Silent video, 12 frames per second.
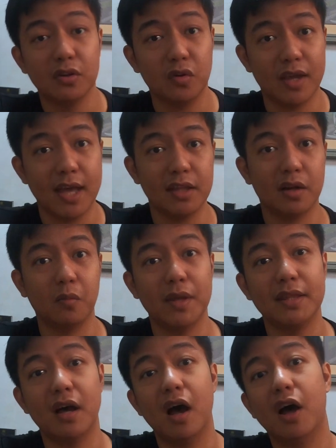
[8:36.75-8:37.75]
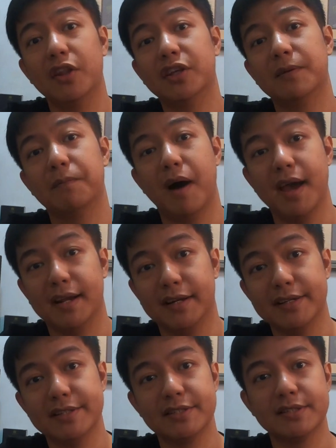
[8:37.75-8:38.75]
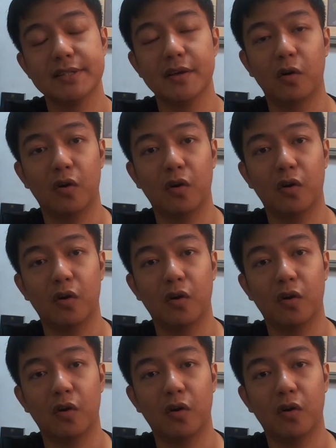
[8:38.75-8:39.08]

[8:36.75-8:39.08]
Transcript: together with the other buyers